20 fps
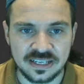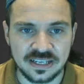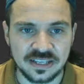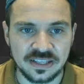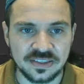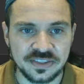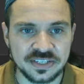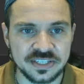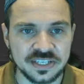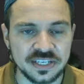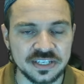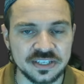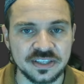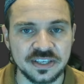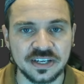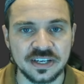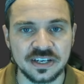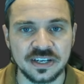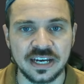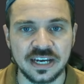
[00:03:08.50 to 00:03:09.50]
this is
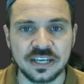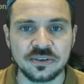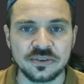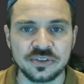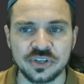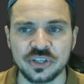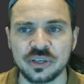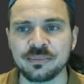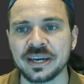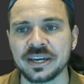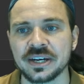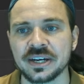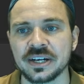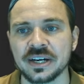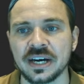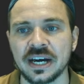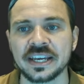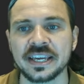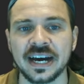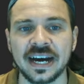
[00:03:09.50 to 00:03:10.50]
I usually make
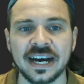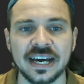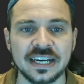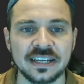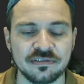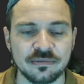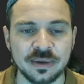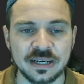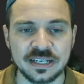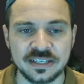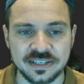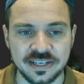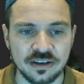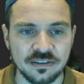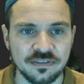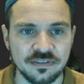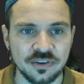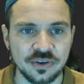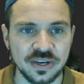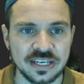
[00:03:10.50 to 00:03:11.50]
a guide for
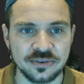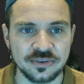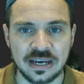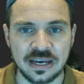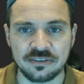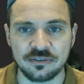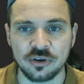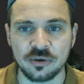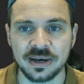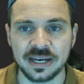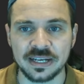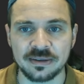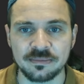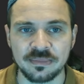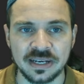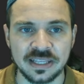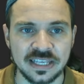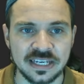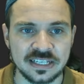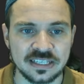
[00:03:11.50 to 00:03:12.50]
myself. Okay, so I have all my
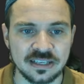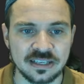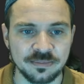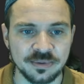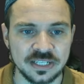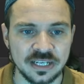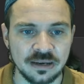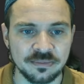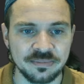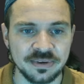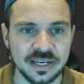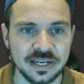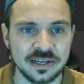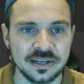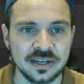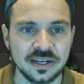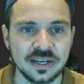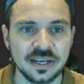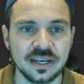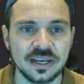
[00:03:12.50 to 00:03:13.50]
links up at the top here.
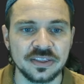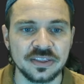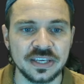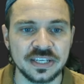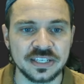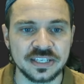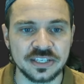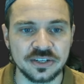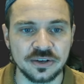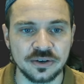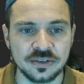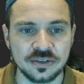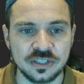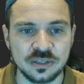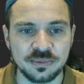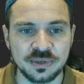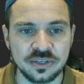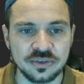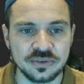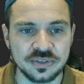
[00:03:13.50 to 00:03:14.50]
This is going to be
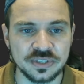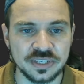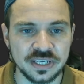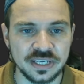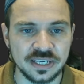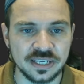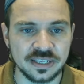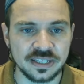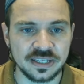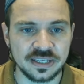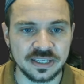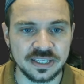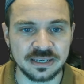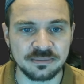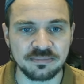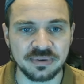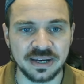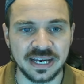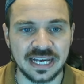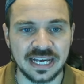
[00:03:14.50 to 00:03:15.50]
using Git
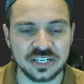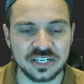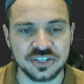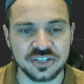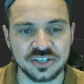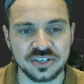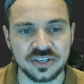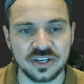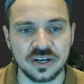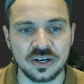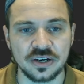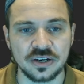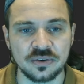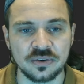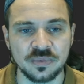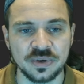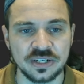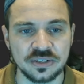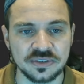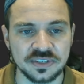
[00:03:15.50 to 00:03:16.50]
Bash on
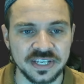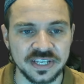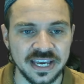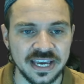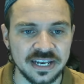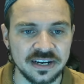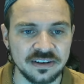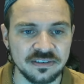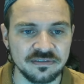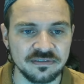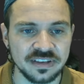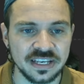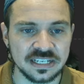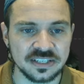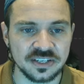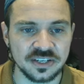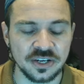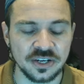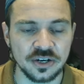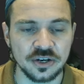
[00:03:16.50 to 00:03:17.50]
Windows 10, VS
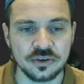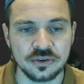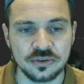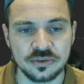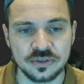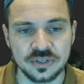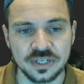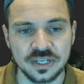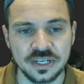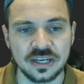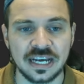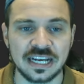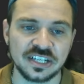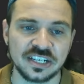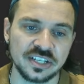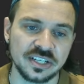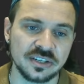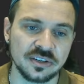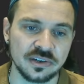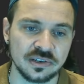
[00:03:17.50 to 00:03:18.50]
Code,
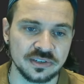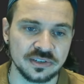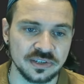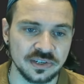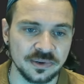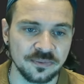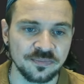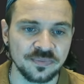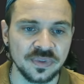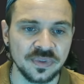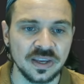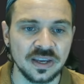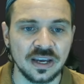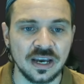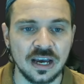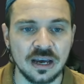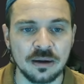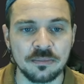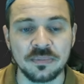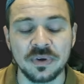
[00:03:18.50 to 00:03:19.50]
actually Cursor.
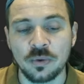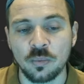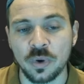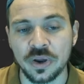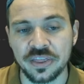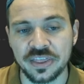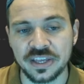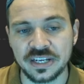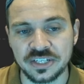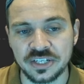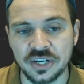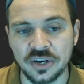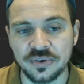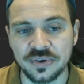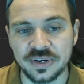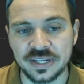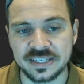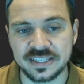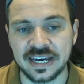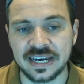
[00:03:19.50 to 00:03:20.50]
One thing to note
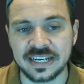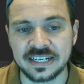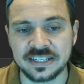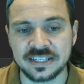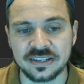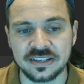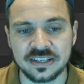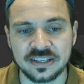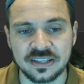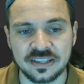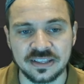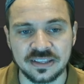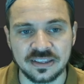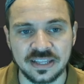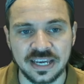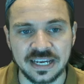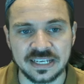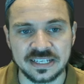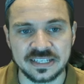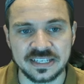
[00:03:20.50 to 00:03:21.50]
is that,
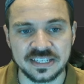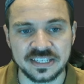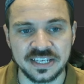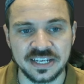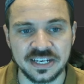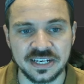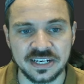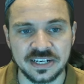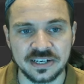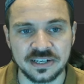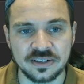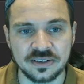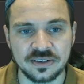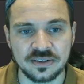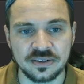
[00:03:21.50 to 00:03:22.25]
like it says here,